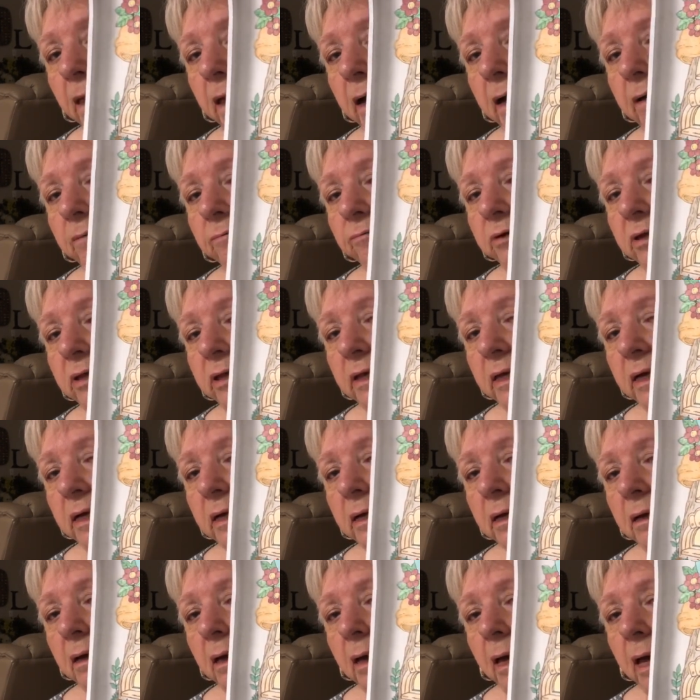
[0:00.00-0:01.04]
everything.
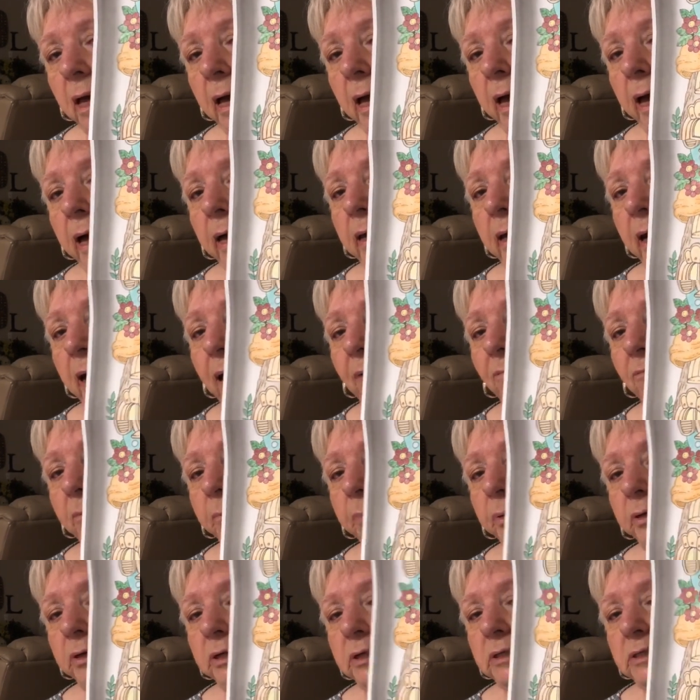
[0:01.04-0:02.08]
And I haven't
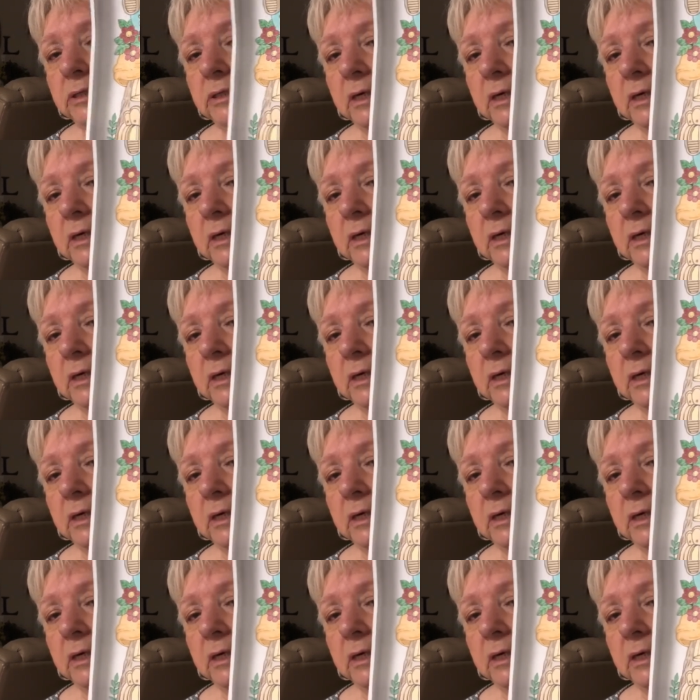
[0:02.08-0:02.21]
put